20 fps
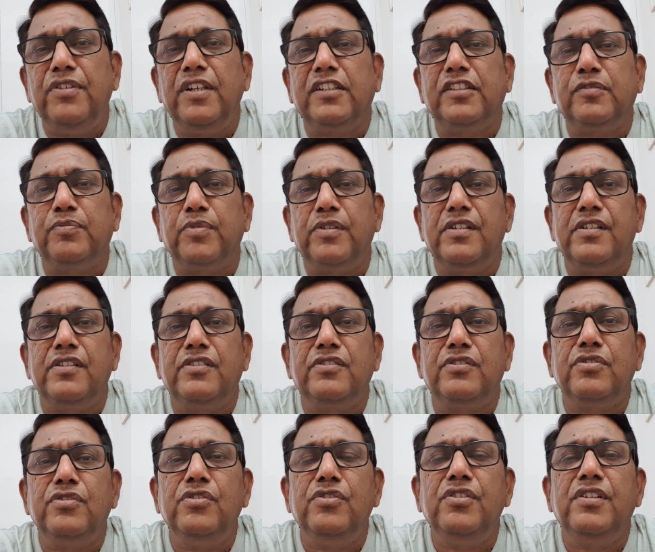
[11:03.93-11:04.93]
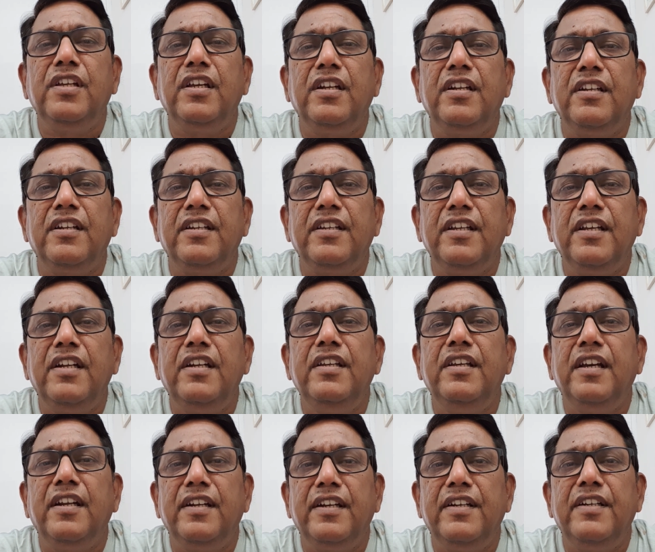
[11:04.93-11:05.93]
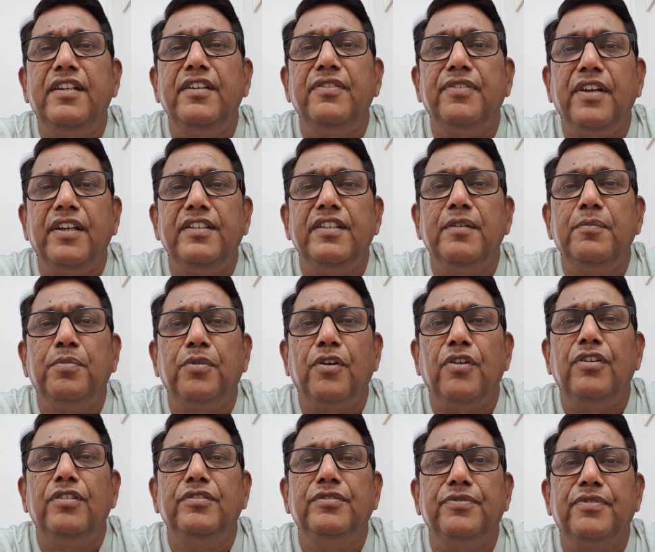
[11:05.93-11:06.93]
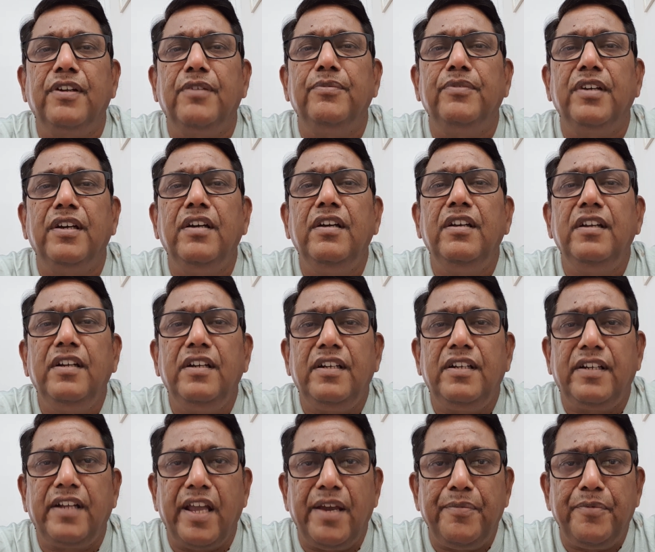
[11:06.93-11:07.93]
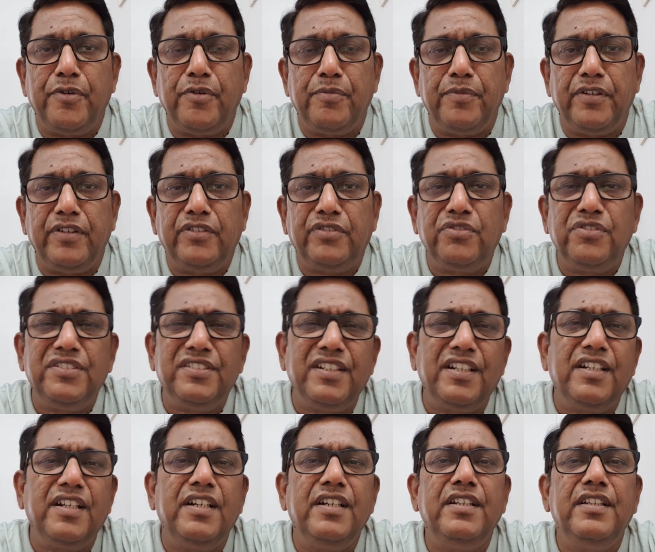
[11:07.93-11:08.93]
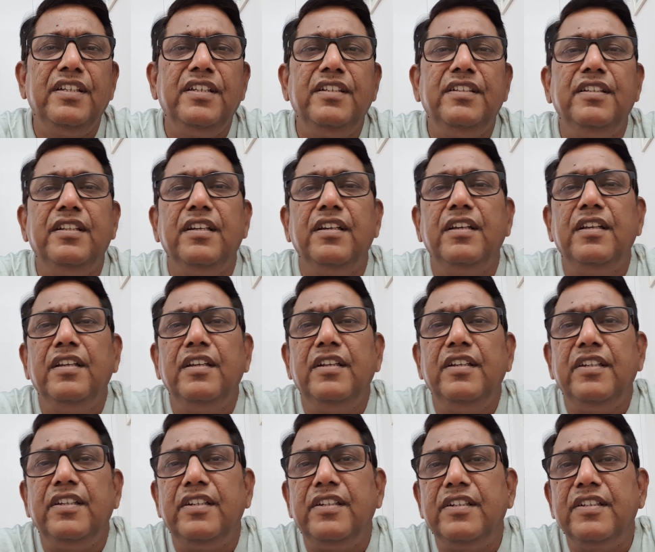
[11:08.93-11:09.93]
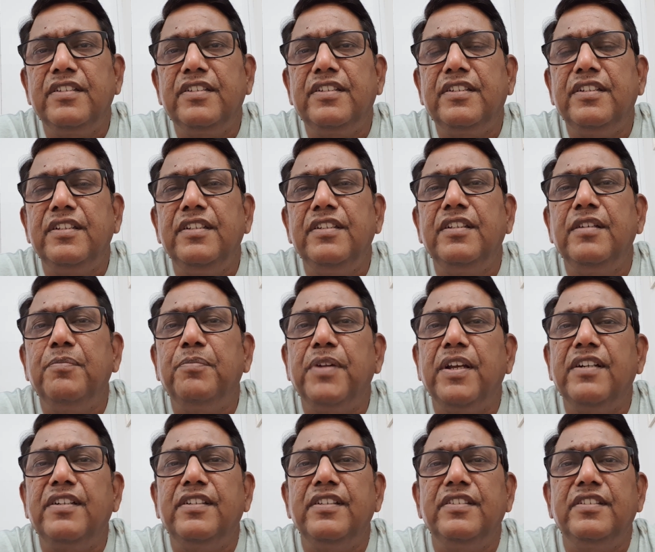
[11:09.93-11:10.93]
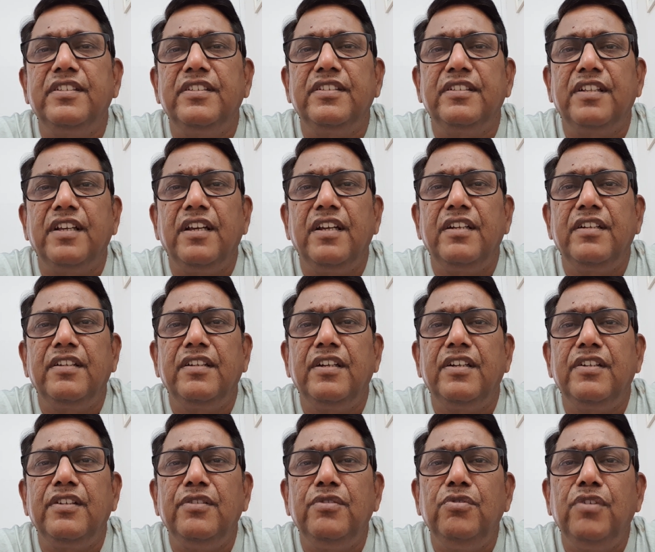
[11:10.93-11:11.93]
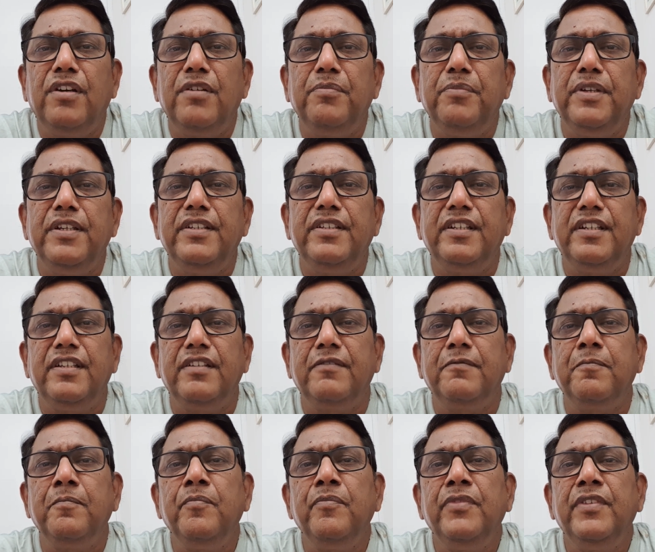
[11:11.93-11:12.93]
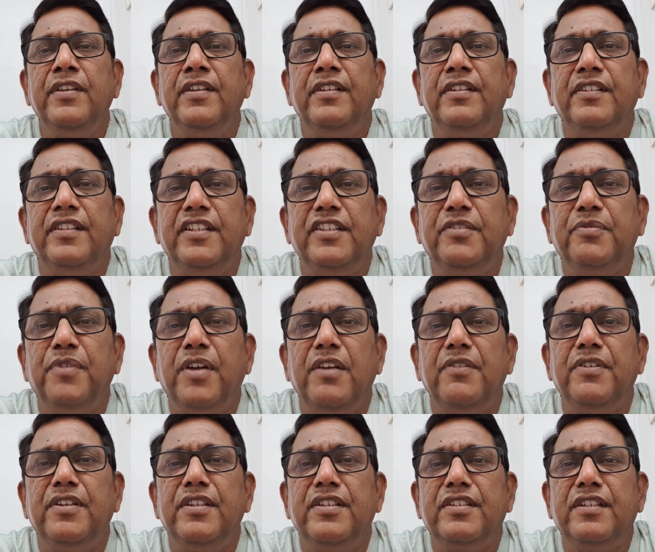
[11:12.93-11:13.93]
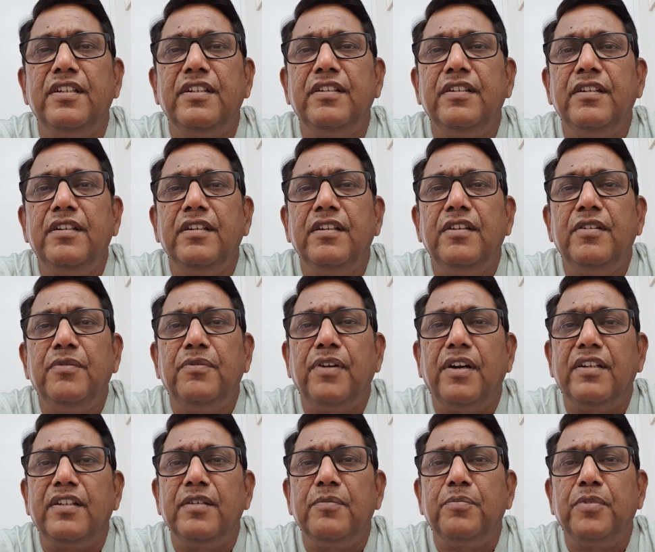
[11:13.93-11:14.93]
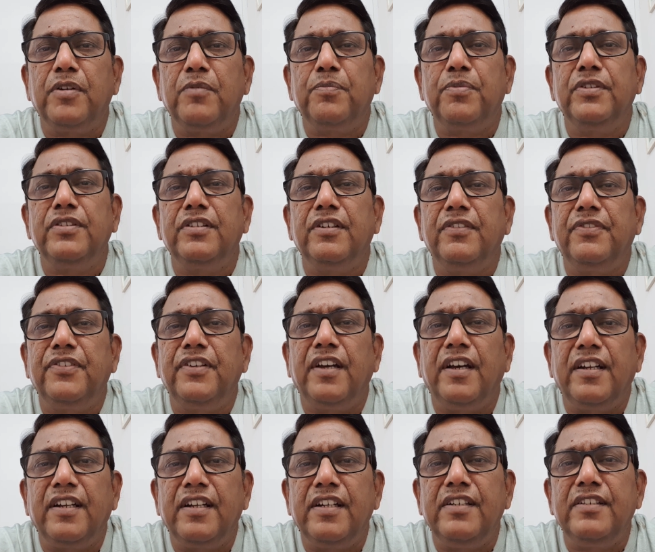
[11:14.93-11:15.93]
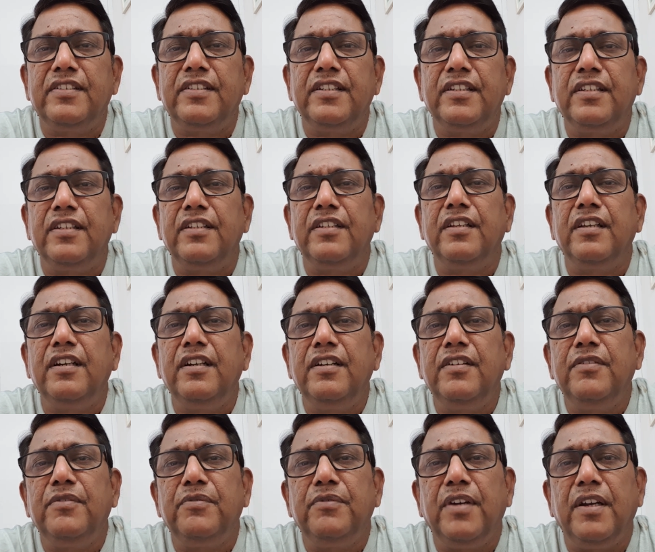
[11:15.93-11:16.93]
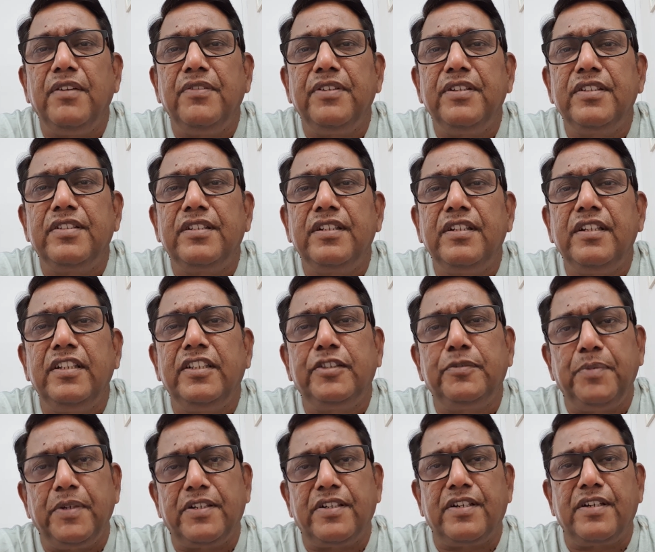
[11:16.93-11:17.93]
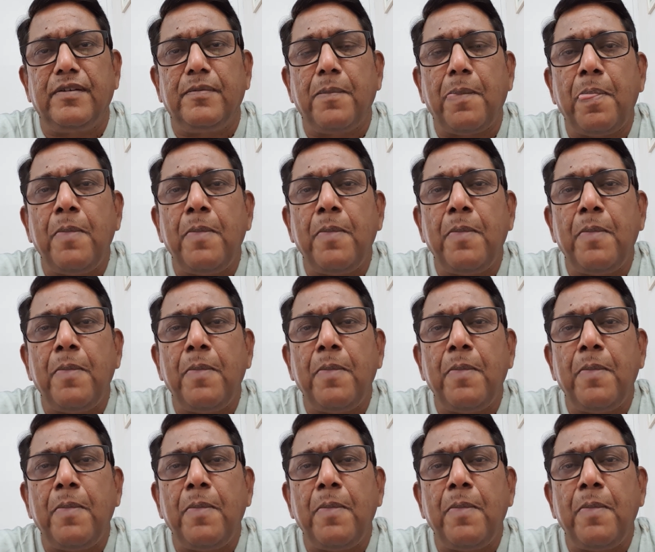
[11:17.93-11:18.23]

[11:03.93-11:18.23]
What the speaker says: experts who can really identify the problems from the time domain. So generally in the industry, the practice is that you are measuring this vibration for the purpose of analysis in the vibration spectrum.